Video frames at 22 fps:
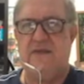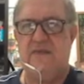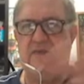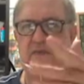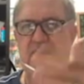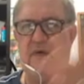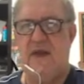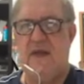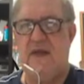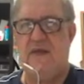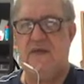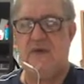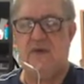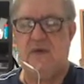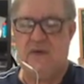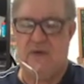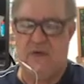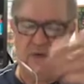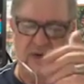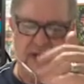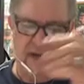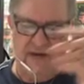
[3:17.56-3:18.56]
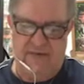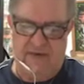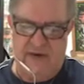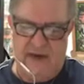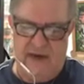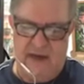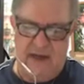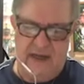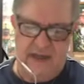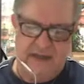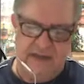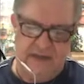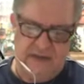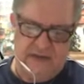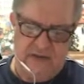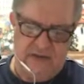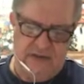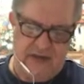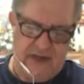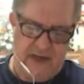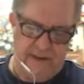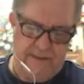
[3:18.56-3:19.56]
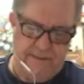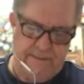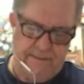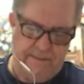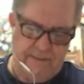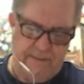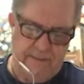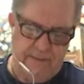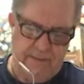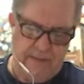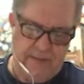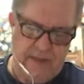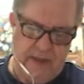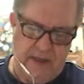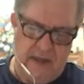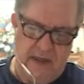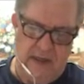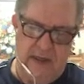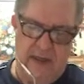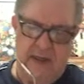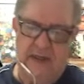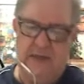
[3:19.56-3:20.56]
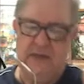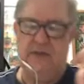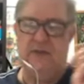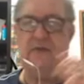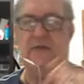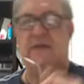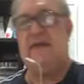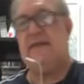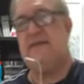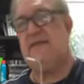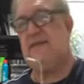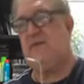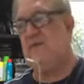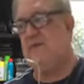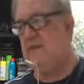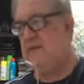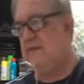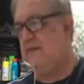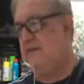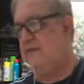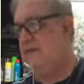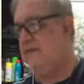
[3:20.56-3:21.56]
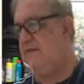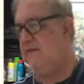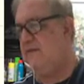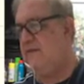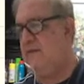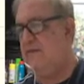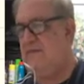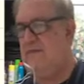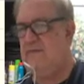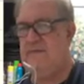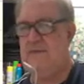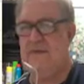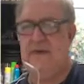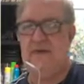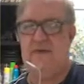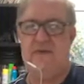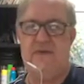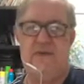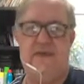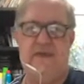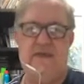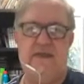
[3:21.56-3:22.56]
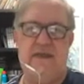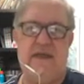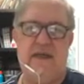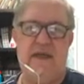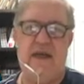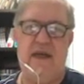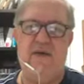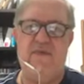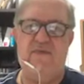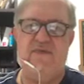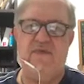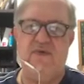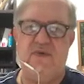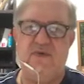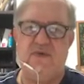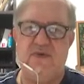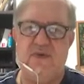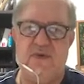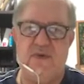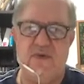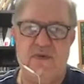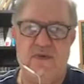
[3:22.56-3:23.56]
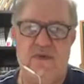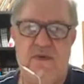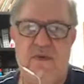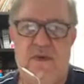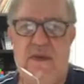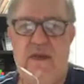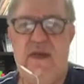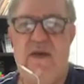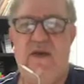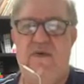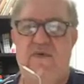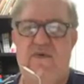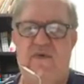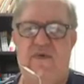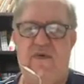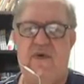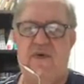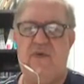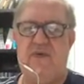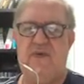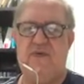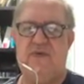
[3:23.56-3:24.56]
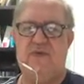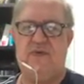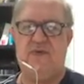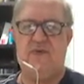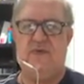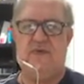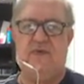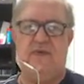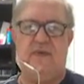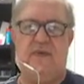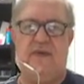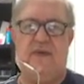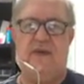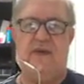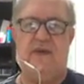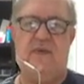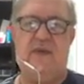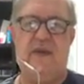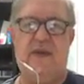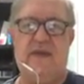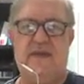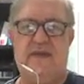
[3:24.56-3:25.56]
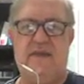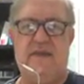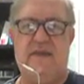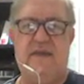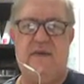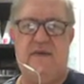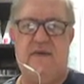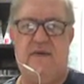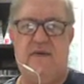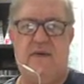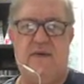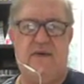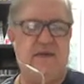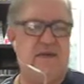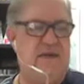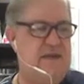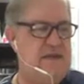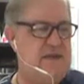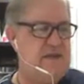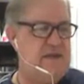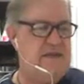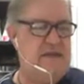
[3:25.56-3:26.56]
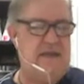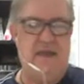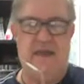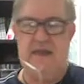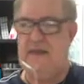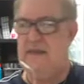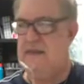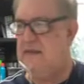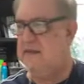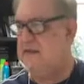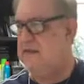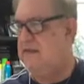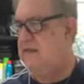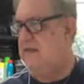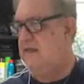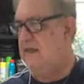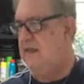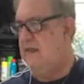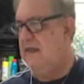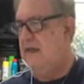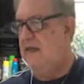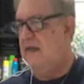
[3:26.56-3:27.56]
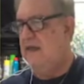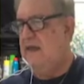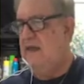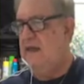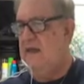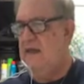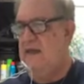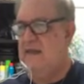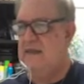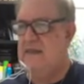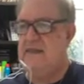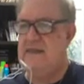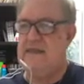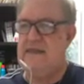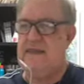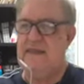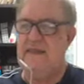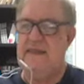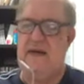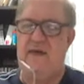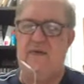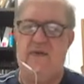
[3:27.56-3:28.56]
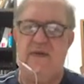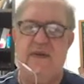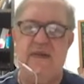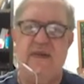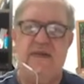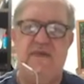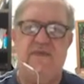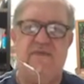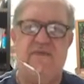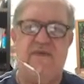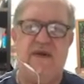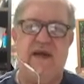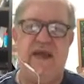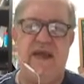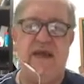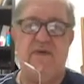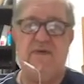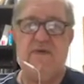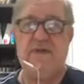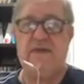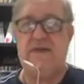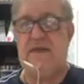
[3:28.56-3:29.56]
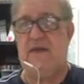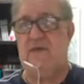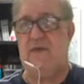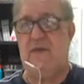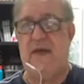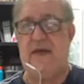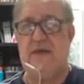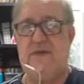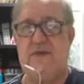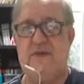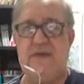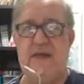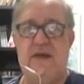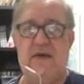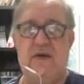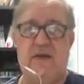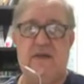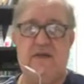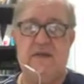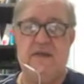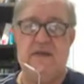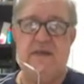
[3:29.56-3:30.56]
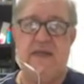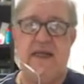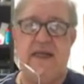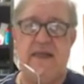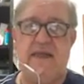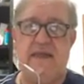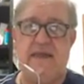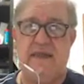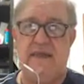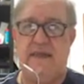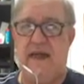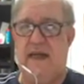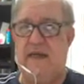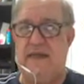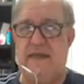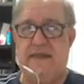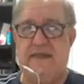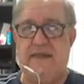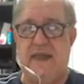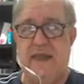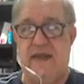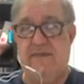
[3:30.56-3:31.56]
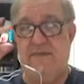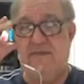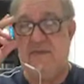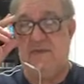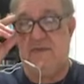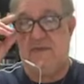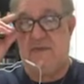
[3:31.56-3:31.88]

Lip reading: French, or whatever it is, okay? So that's a good, helpful tool for you to read other things, things that are written in different languages. The equations are not translated, they are the same.